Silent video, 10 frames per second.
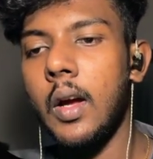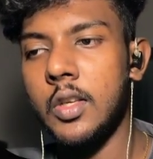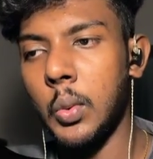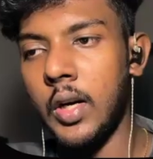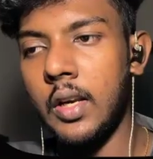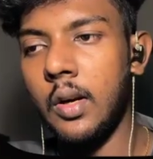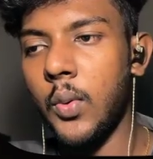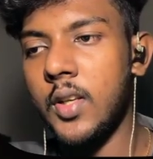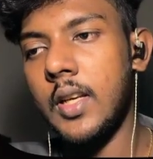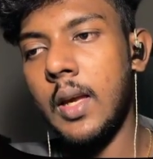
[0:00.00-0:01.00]
So what I did
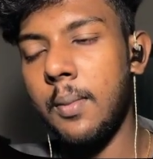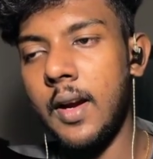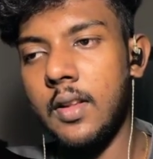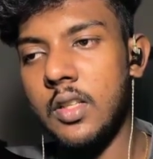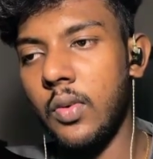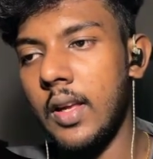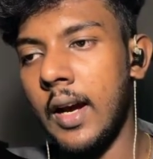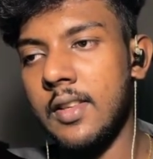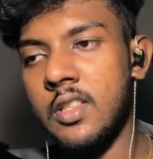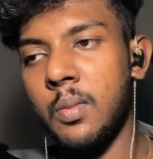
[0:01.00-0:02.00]
was I made this very
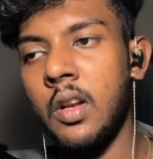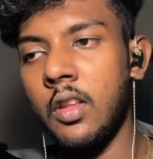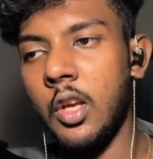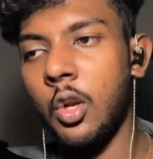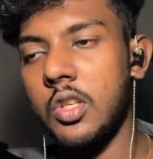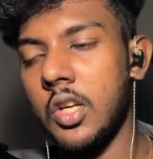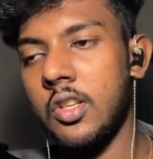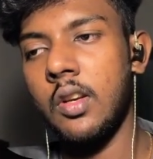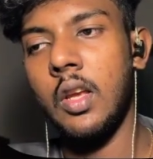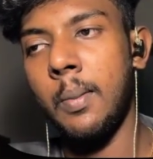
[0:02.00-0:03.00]
accessible in the hero
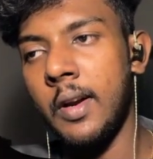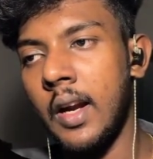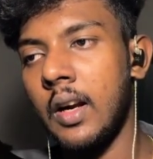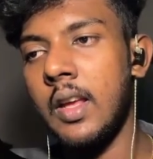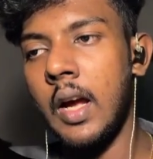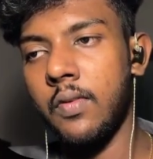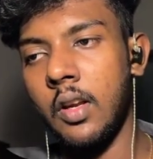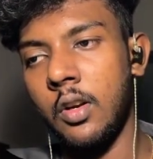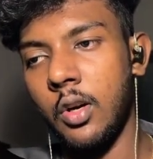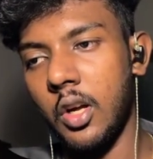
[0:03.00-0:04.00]
section immediately after
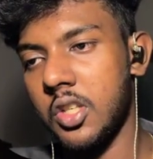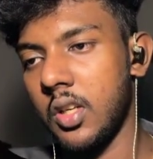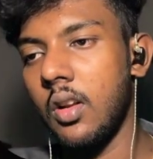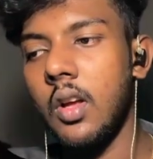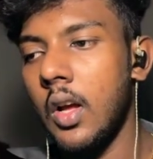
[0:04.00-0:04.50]
the introduction.